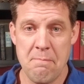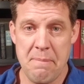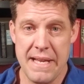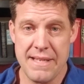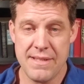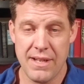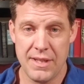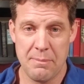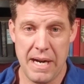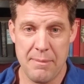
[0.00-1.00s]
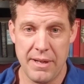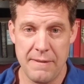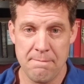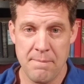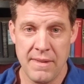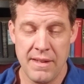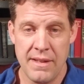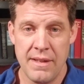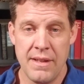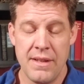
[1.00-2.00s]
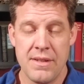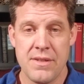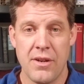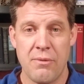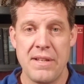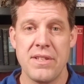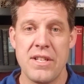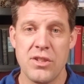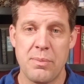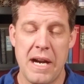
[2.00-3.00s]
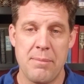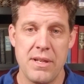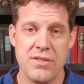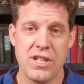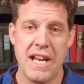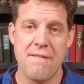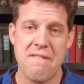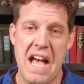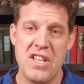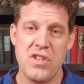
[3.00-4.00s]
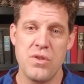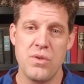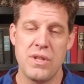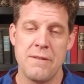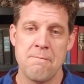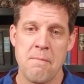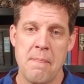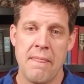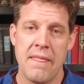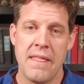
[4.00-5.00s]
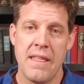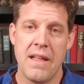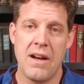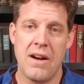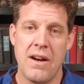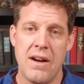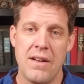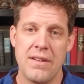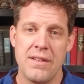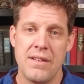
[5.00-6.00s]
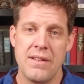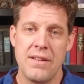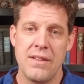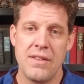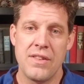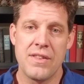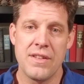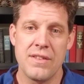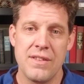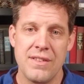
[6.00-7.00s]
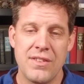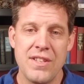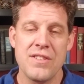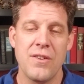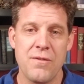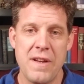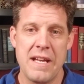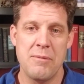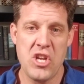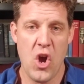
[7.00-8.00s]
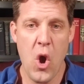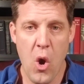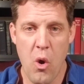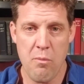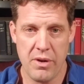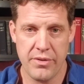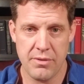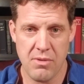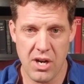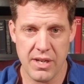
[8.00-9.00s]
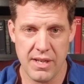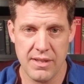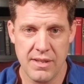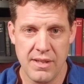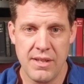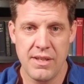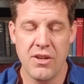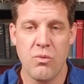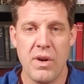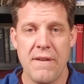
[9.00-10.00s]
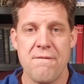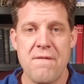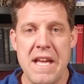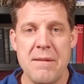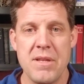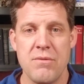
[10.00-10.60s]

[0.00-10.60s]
based on the property. So residential properties are kind of valued on the single family homeowner market. What a family